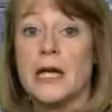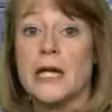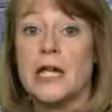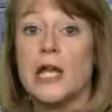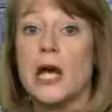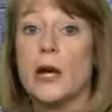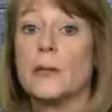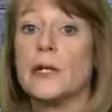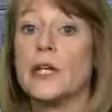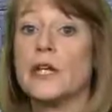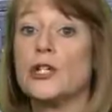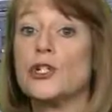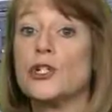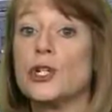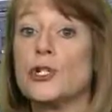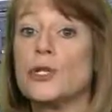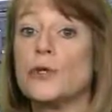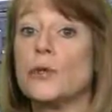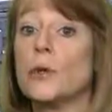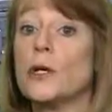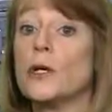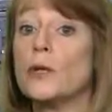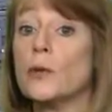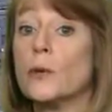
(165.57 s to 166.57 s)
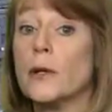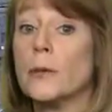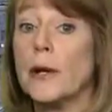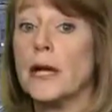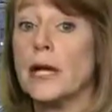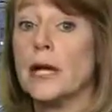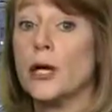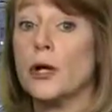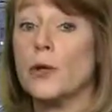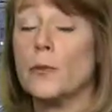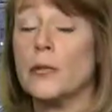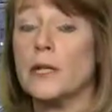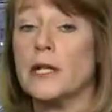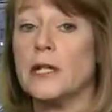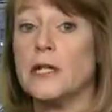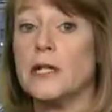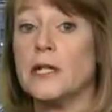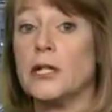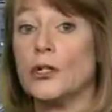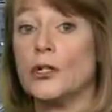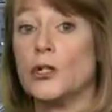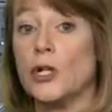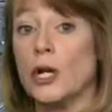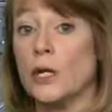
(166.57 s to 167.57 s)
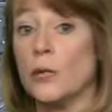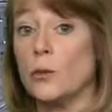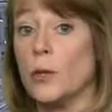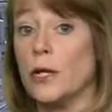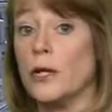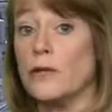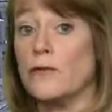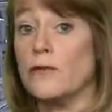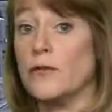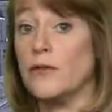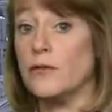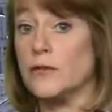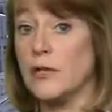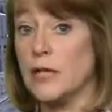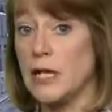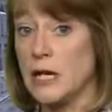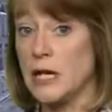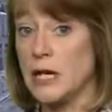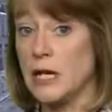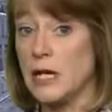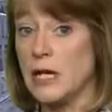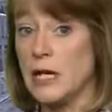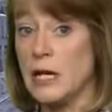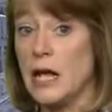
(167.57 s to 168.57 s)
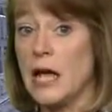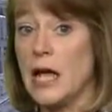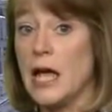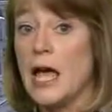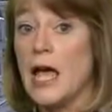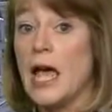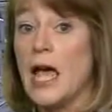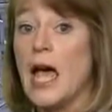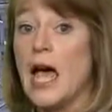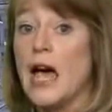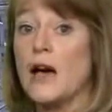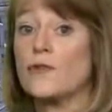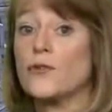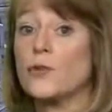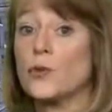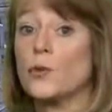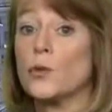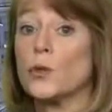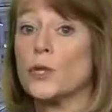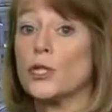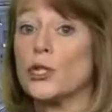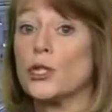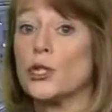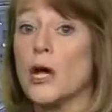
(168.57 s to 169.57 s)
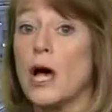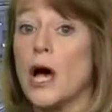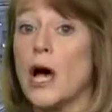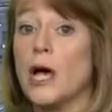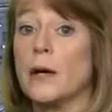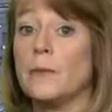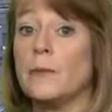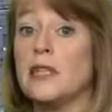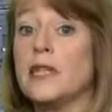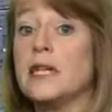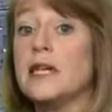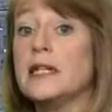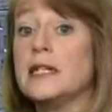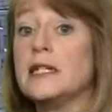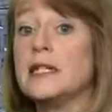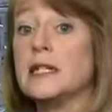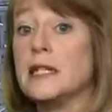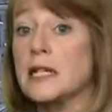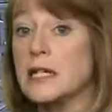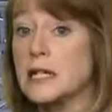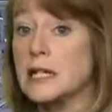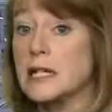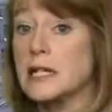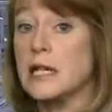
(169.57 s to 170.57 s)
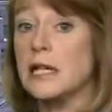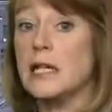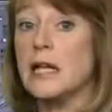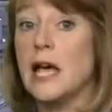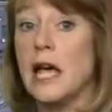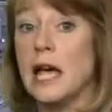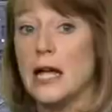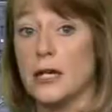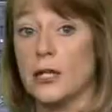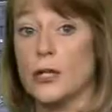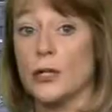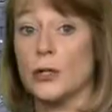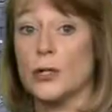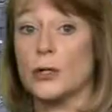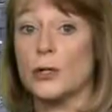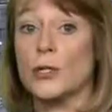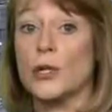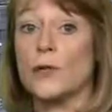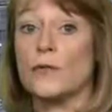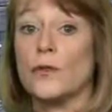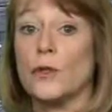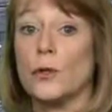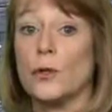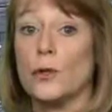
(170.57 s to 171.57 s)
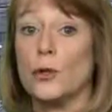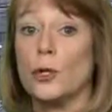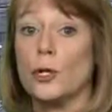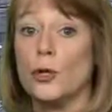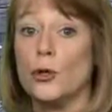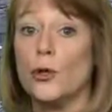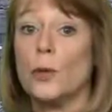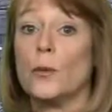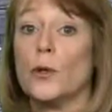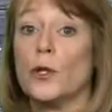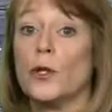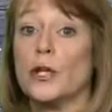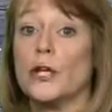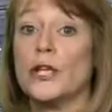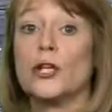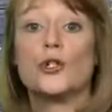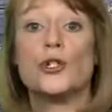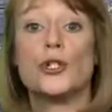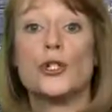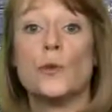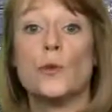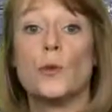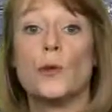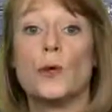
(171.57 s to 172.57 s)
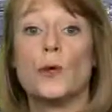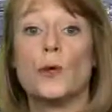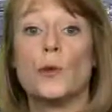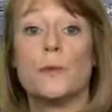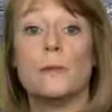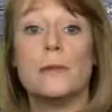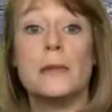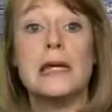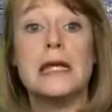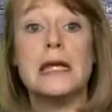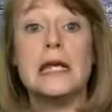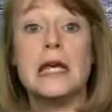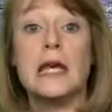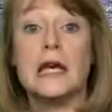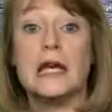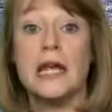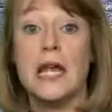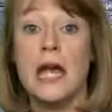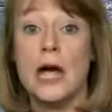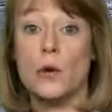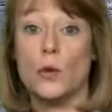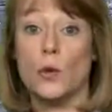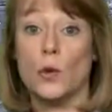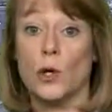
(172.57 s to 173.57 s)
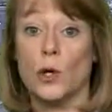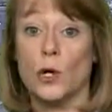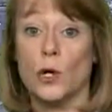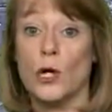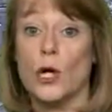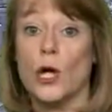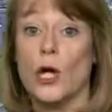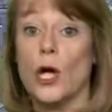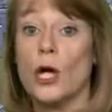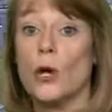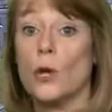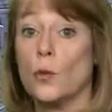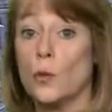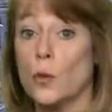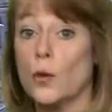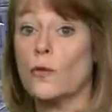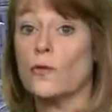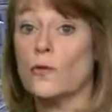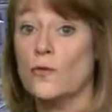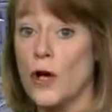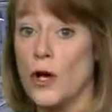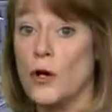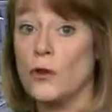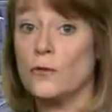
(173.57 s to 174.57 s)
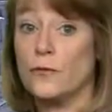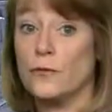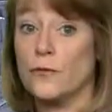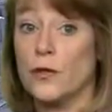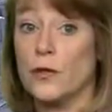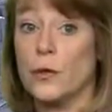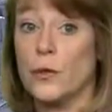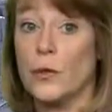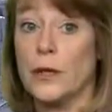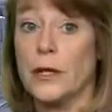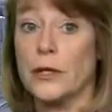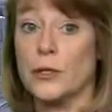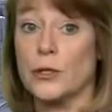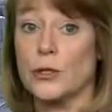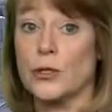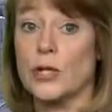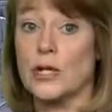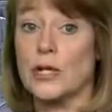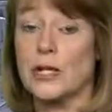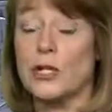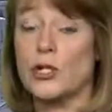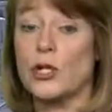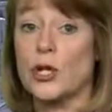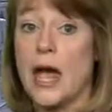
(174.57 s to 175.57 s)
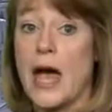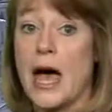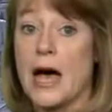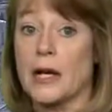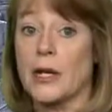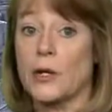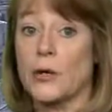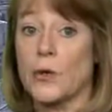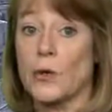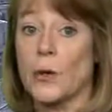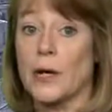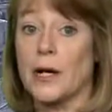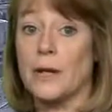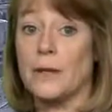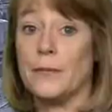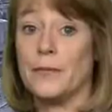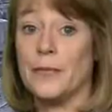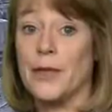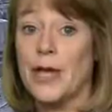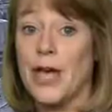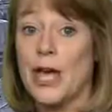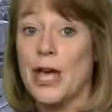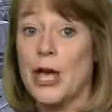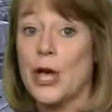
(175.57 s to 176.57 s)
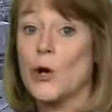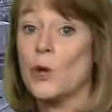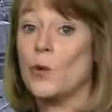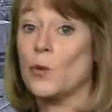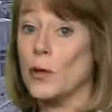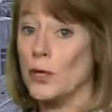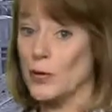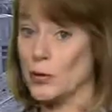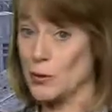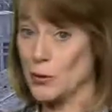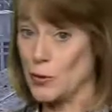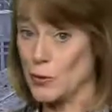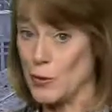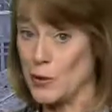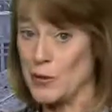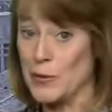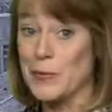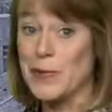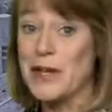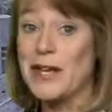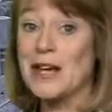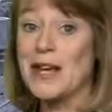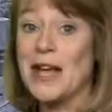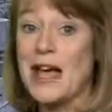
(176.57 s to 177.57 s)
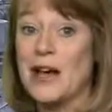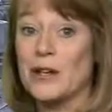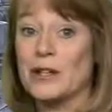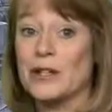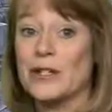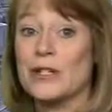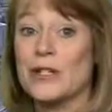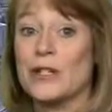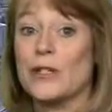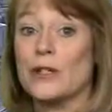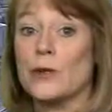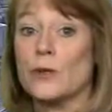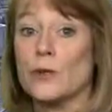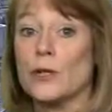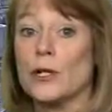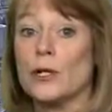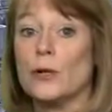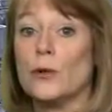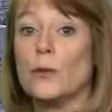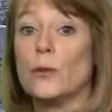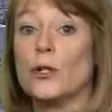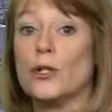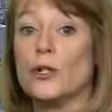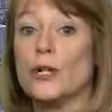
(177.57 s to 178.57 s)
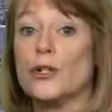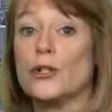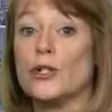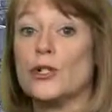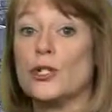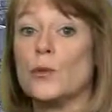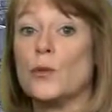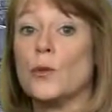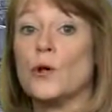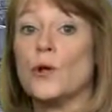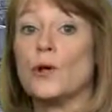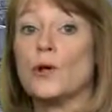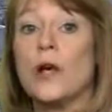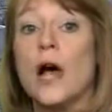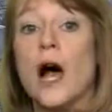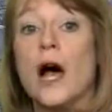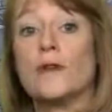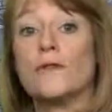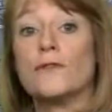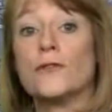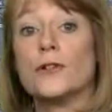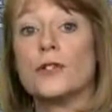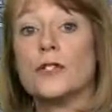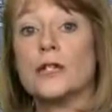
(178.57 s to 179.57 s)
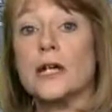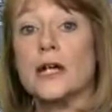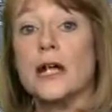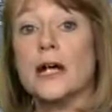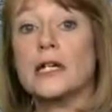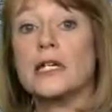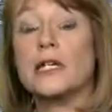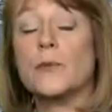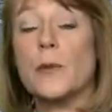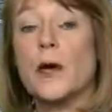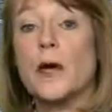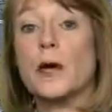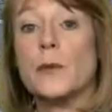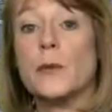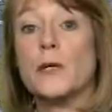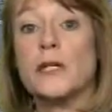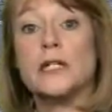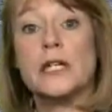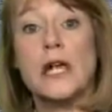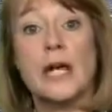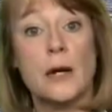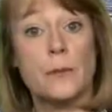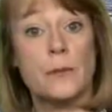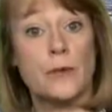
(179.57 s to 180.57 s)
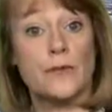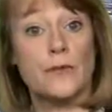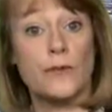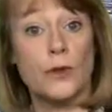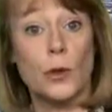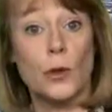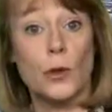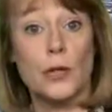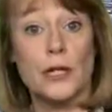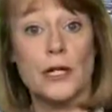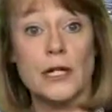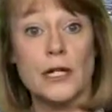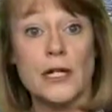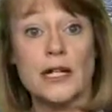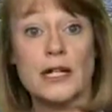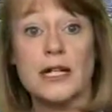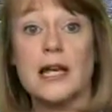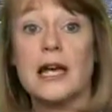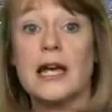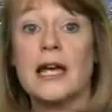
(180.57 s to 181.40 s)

Nominations will remain open until January 15, after which time the 16 editors of the Renewable Energy World Media Network will vote for the winners in each category. Winners will be announced at the Renewable Energy World Conference and Expo in Tampa, Florida